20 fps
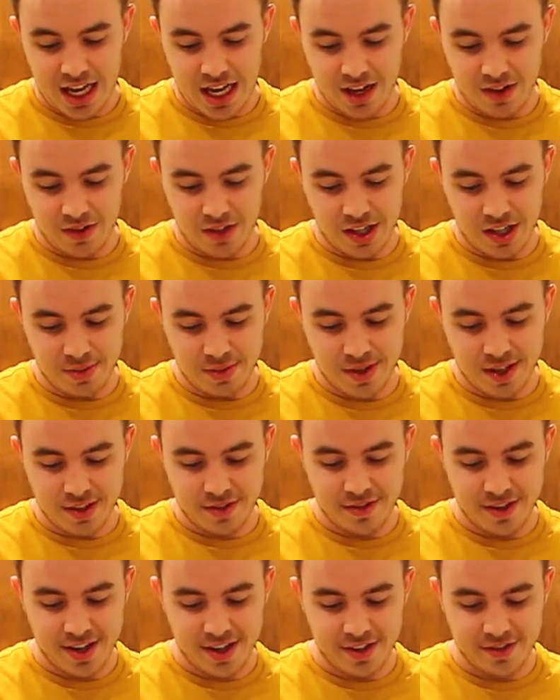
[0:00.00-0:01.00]
Well, I'm not a
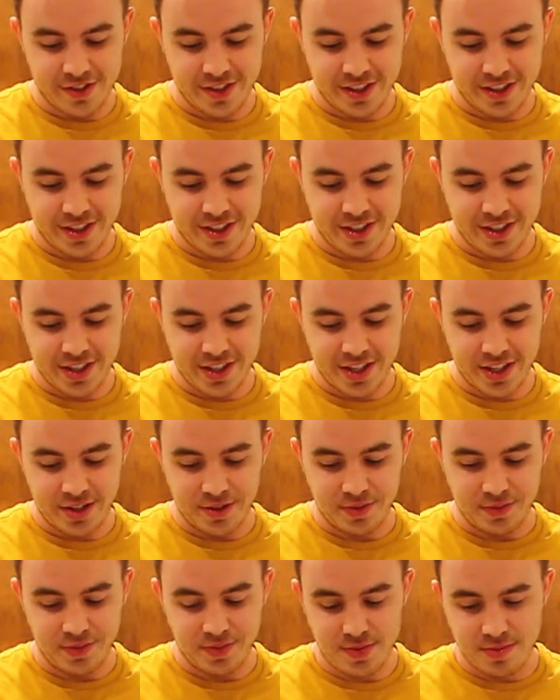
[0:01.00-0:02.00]
fan of it,
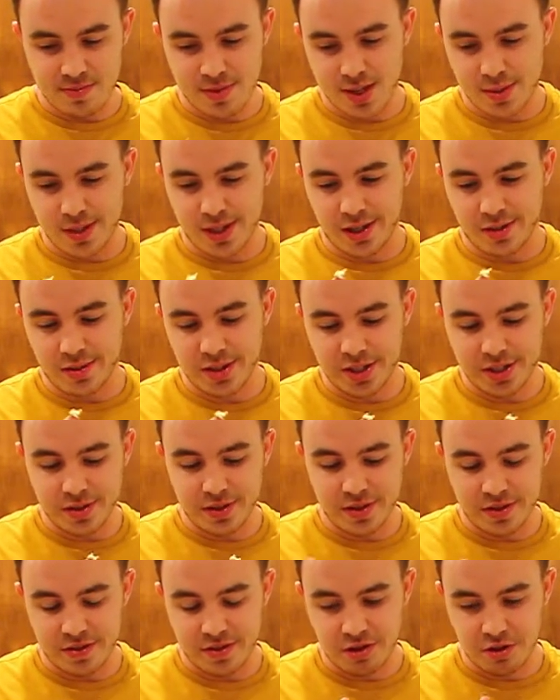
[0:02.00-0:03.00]
so maybe I'll redo it
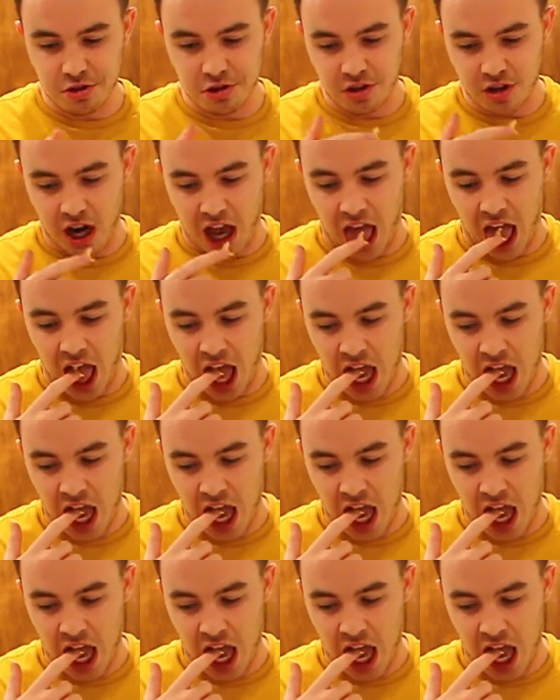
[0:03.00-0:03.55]
in the future.